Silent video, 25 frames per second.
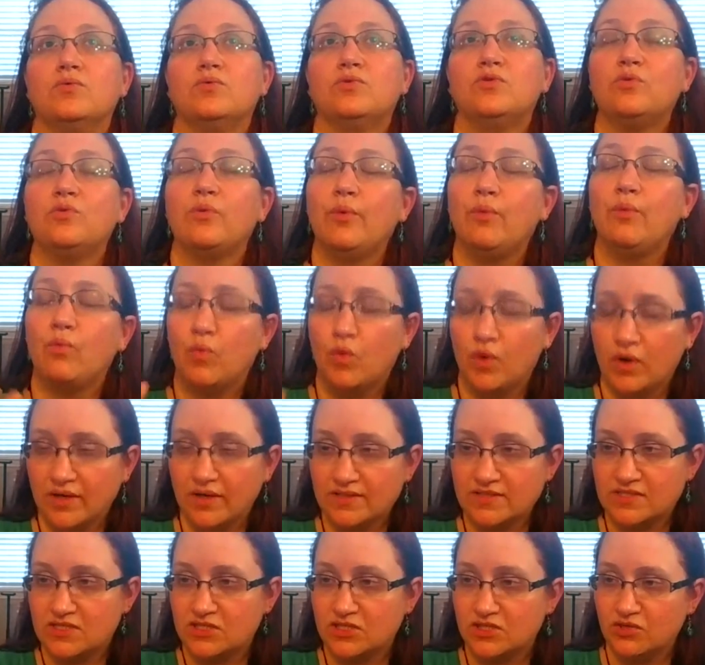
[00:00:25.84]
do we
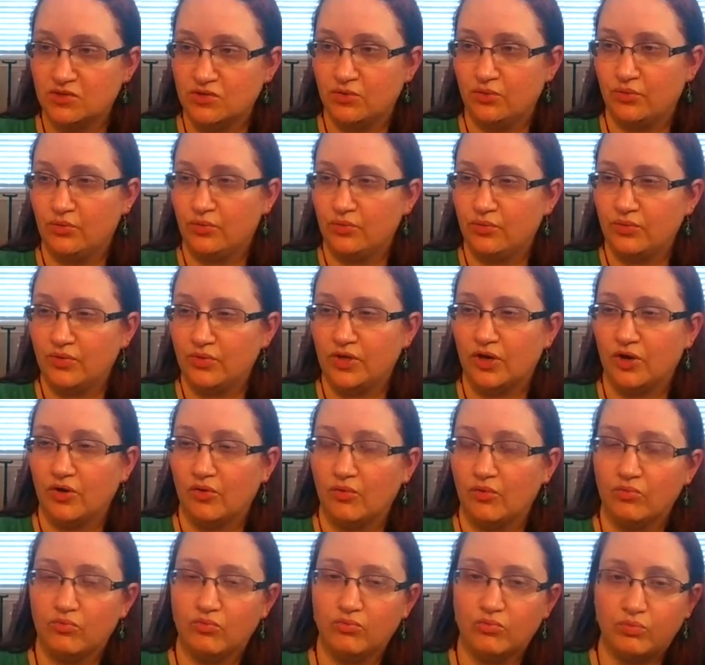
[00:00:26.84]
want to,
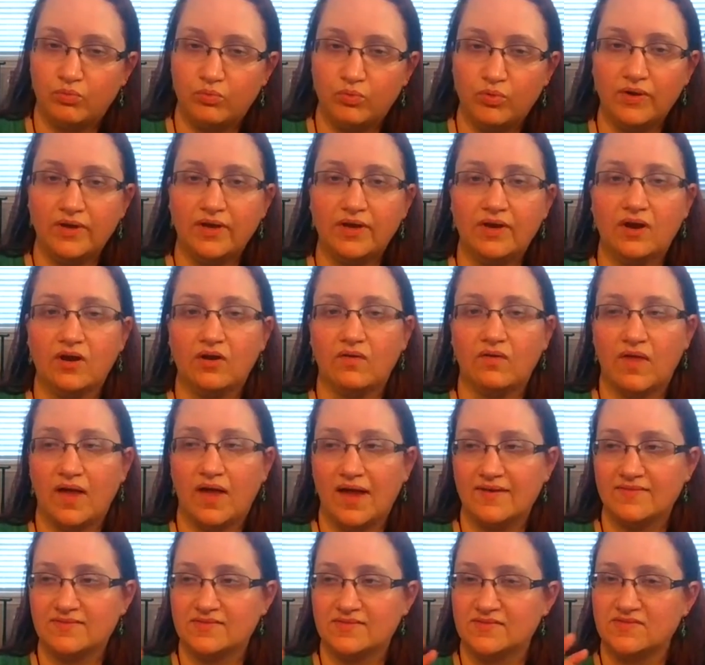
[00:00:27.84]
rid our
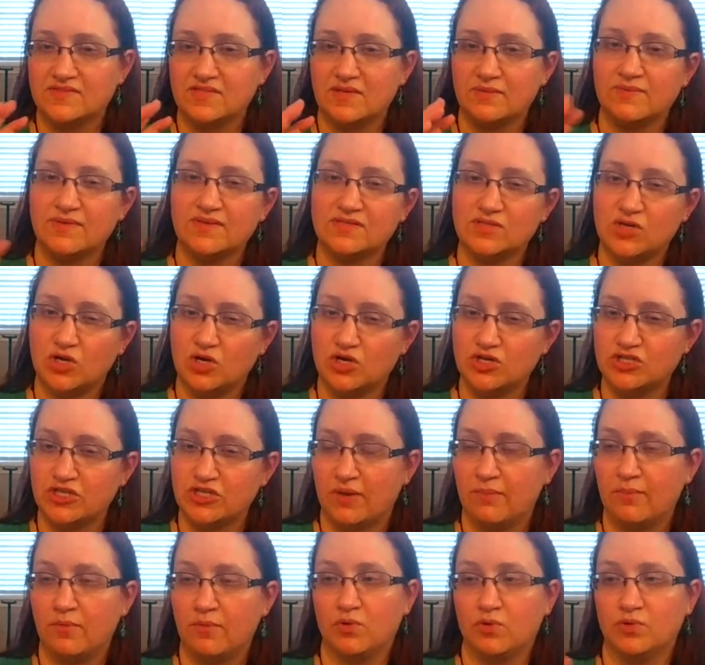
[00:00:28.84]
lives of some of these harsh
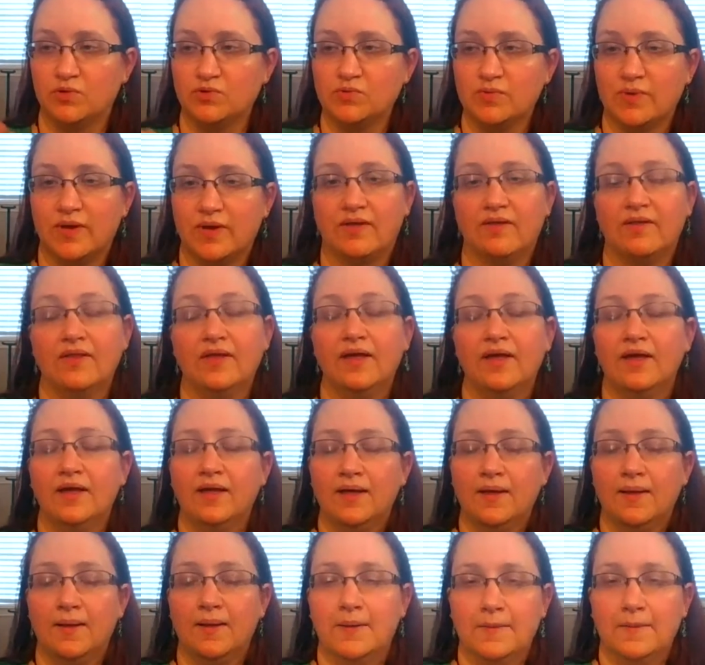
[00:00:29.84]
chemicals? Well,
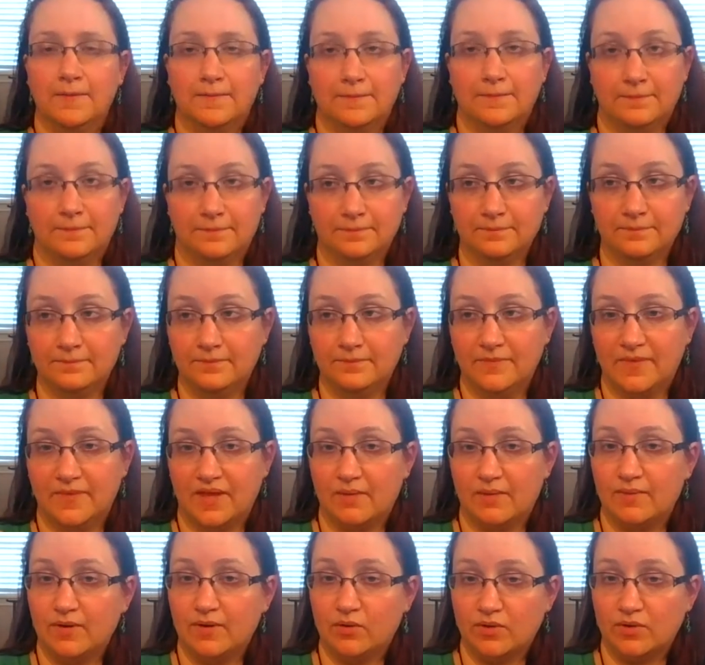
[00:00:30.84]

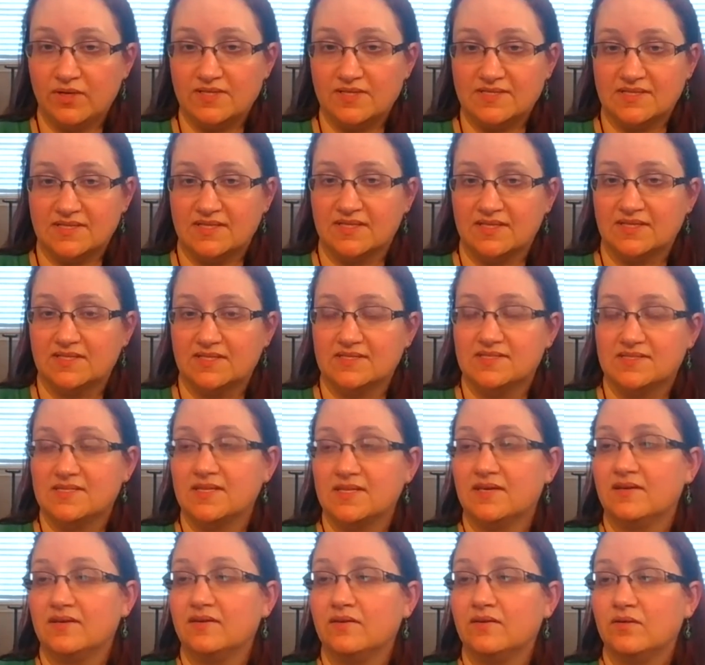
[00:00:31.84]
a big reason is
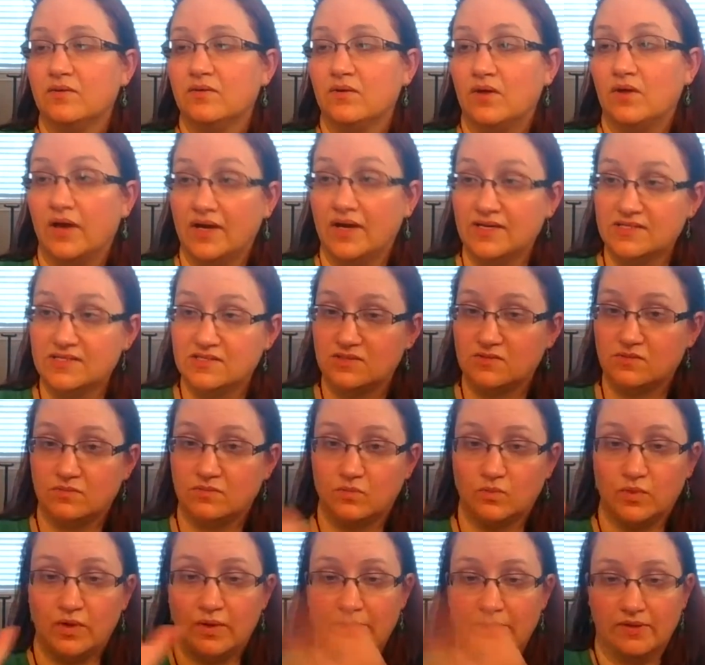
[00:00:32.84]
us
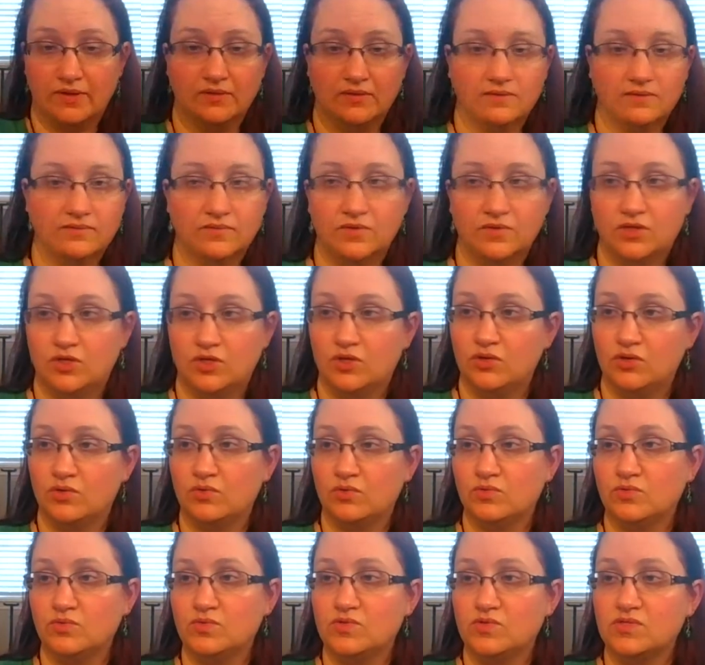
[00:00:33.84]
women
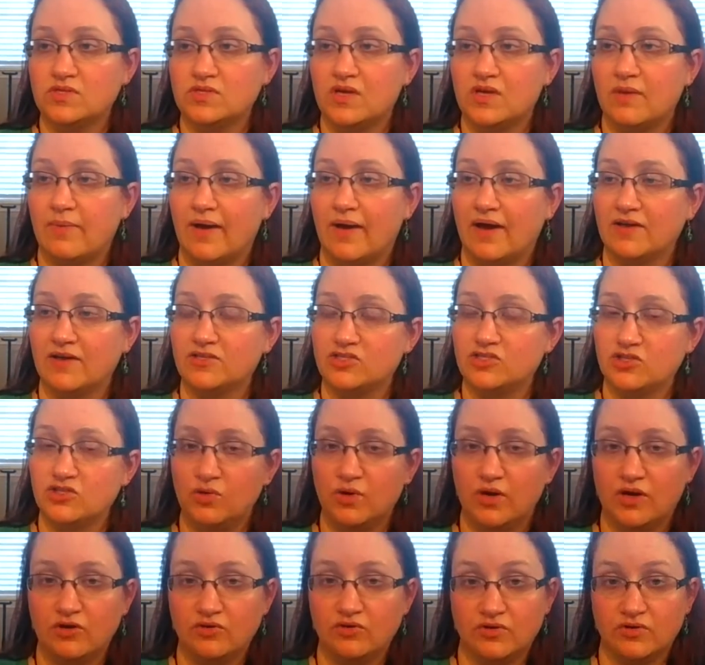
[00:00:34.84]
use about
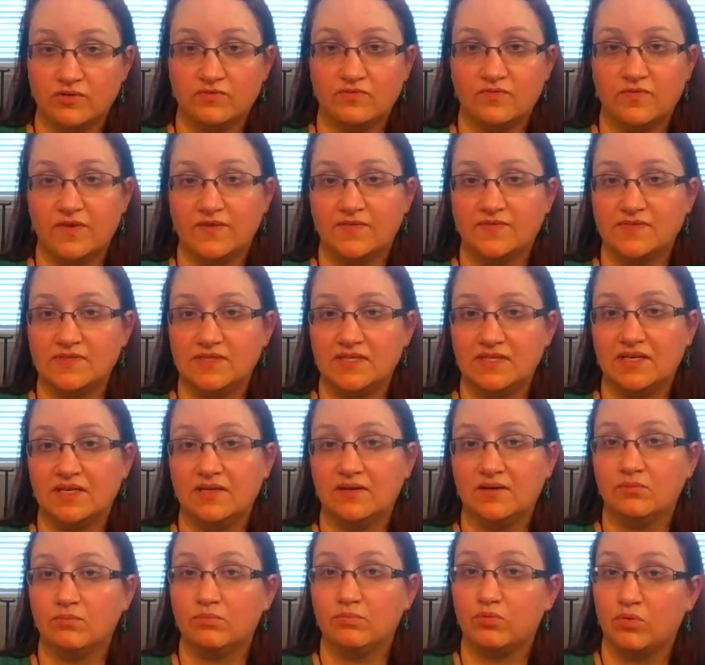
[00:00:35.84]

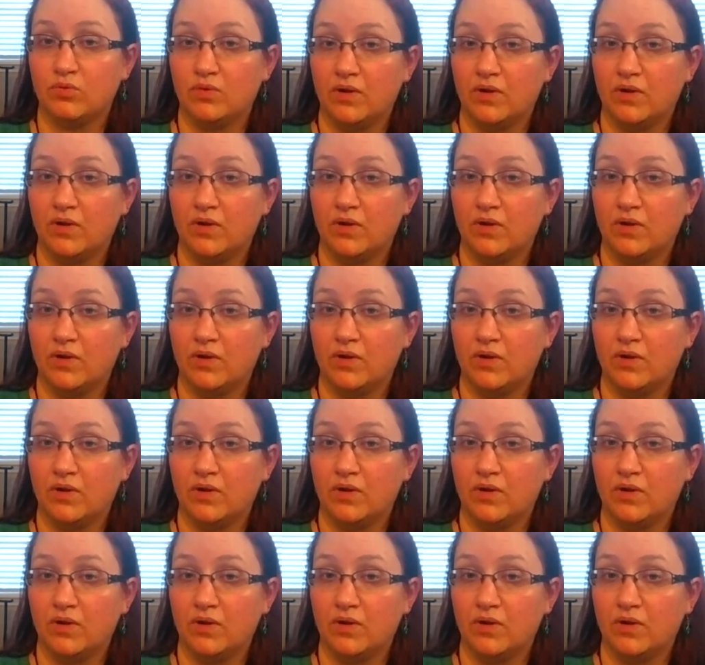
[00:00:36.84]
250